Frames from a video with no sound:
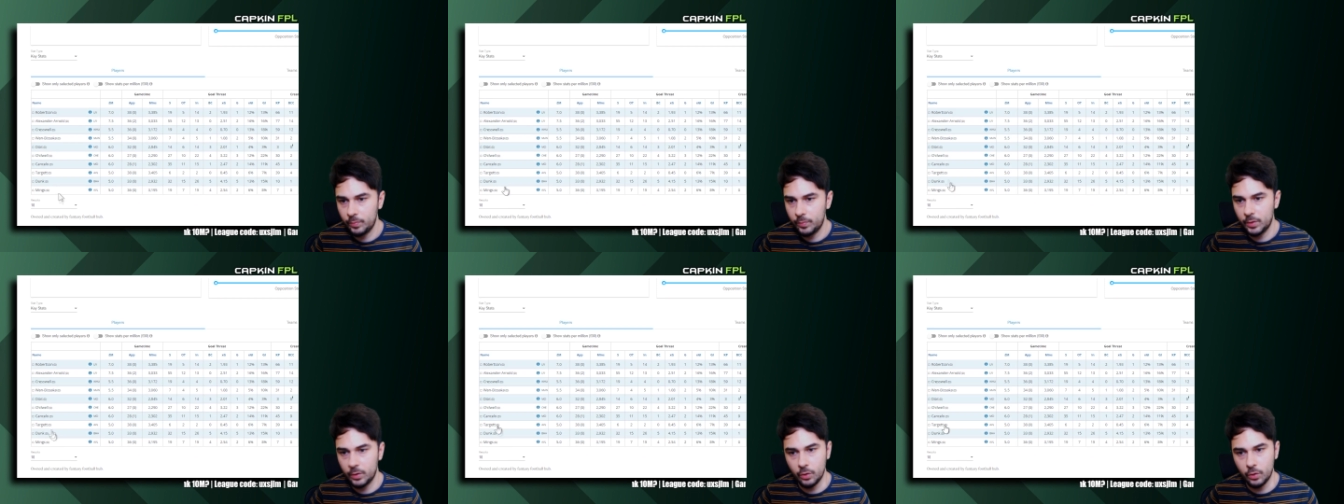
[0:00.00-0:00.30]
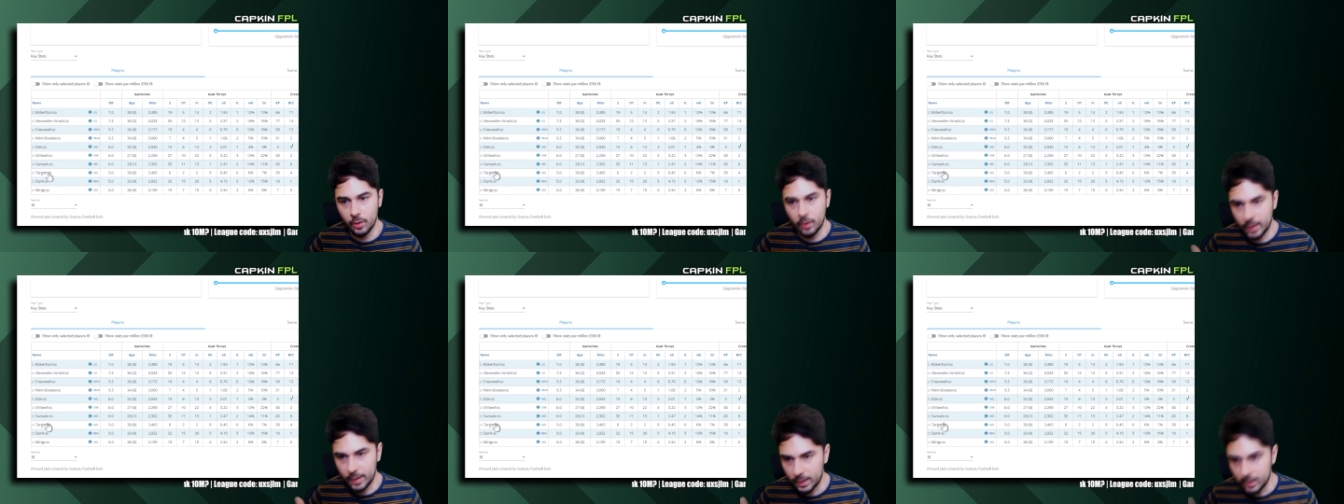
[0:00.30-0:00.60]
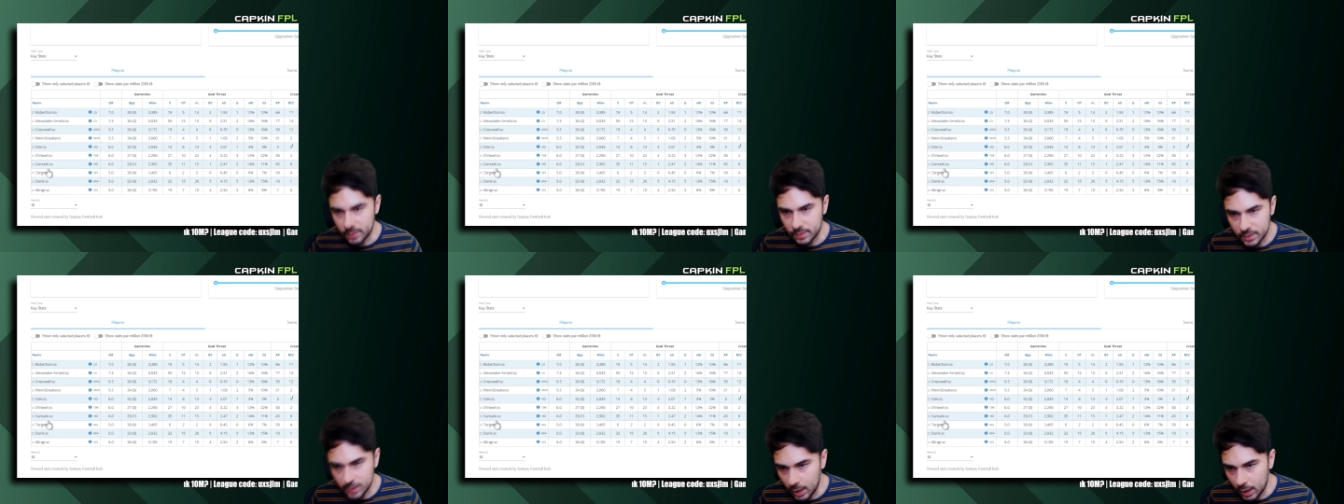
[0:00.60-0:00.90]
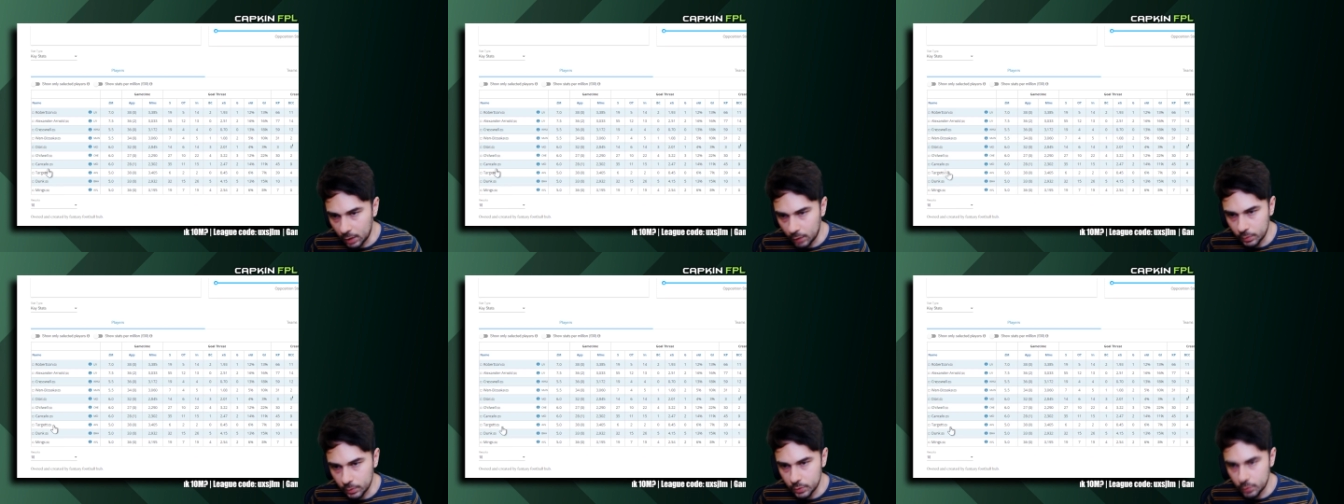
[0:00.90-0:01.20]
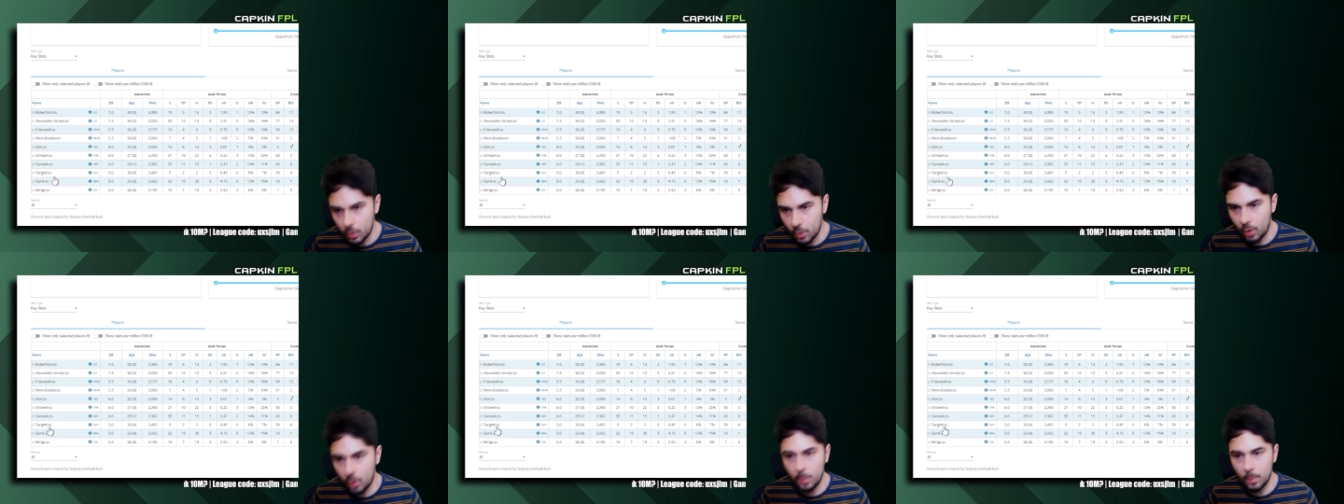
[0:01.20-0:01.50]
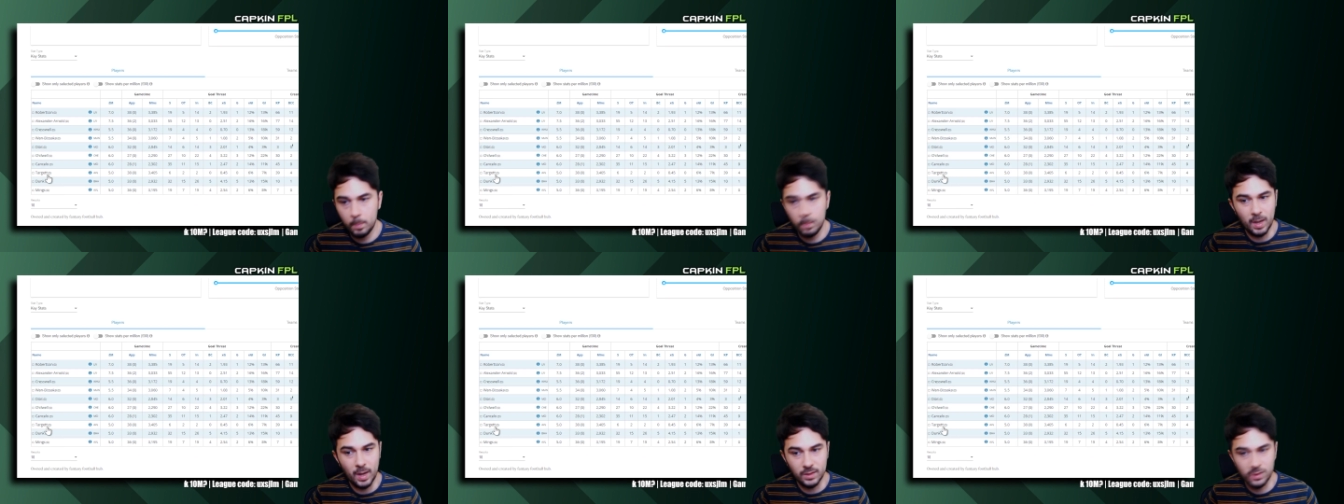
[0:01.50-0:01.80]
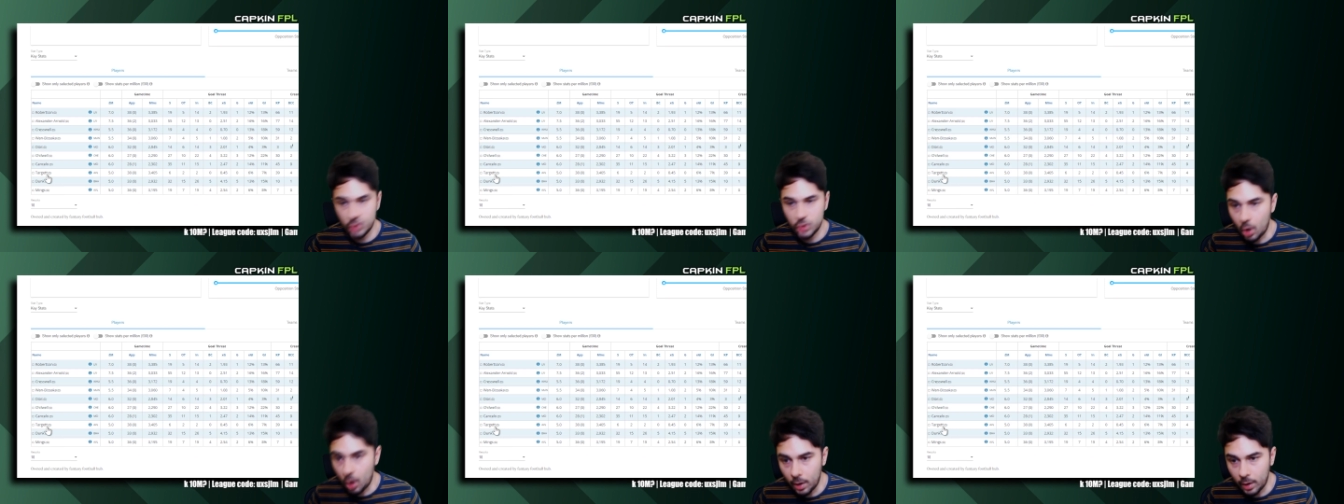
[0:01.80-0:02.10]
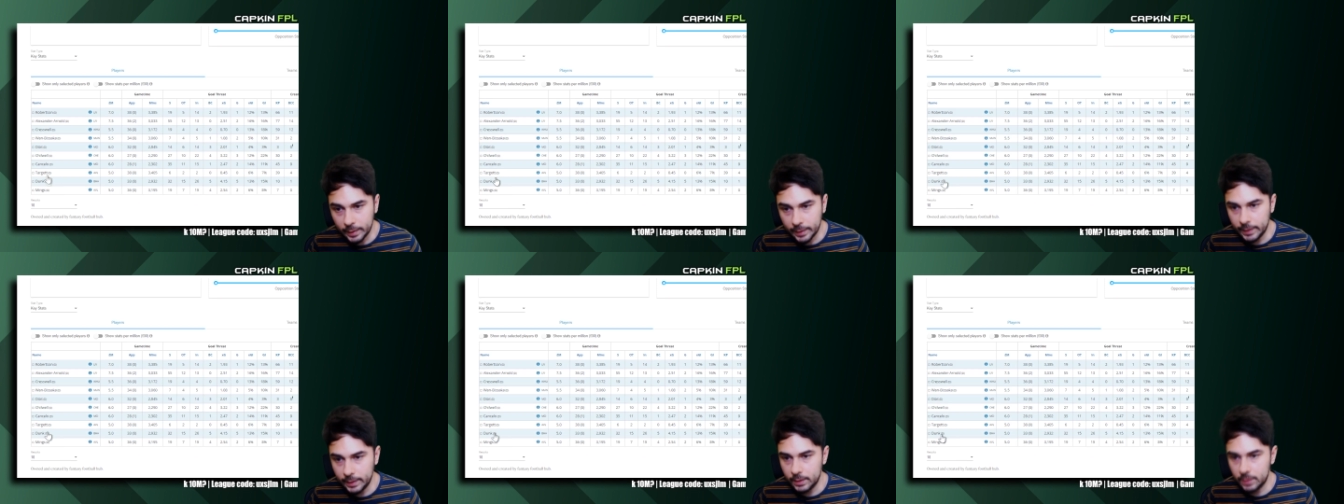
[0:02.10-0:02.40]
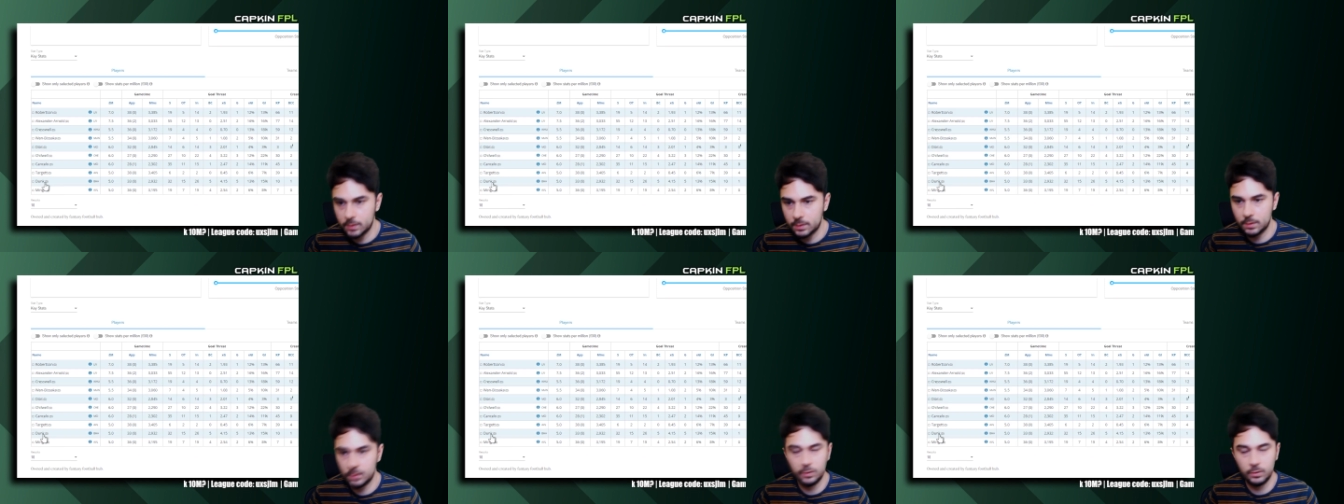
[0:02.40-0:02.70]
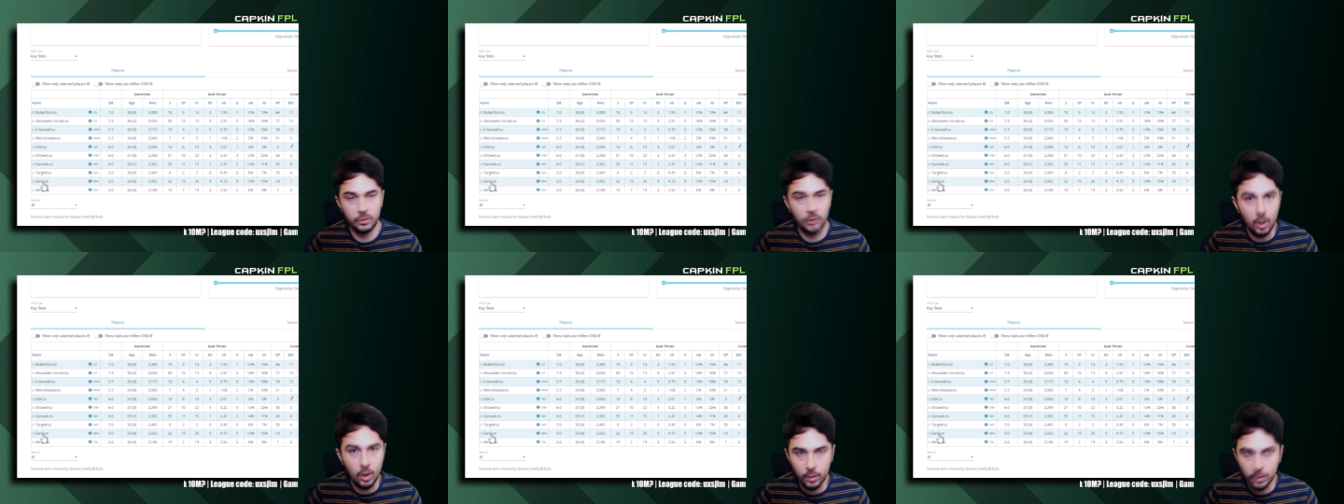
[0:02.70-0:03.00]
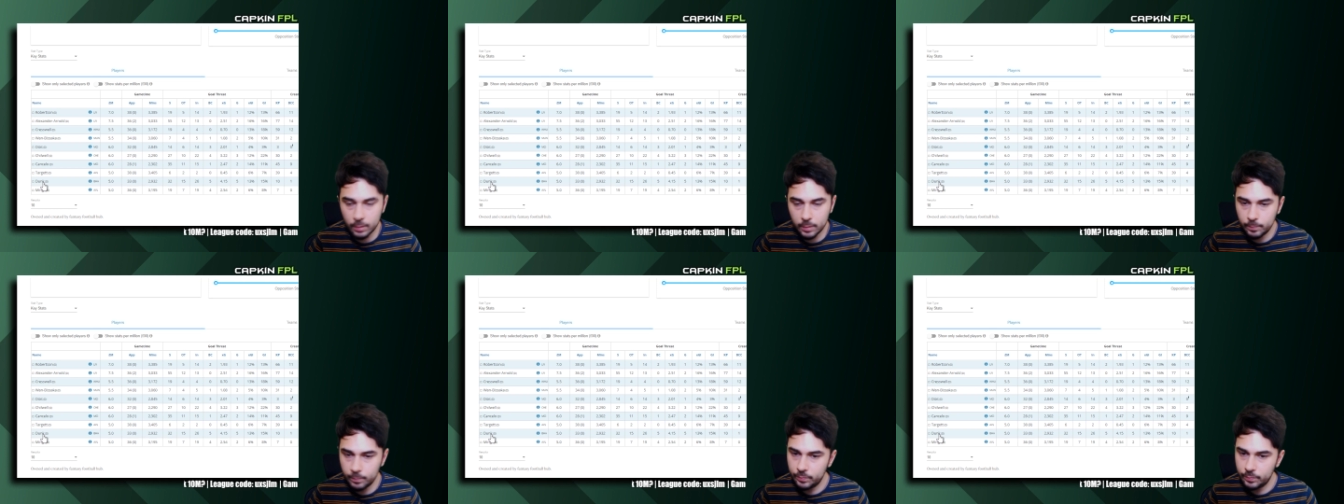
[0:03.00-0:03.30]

You got Cancelo as well, Matt Targett, Dunk,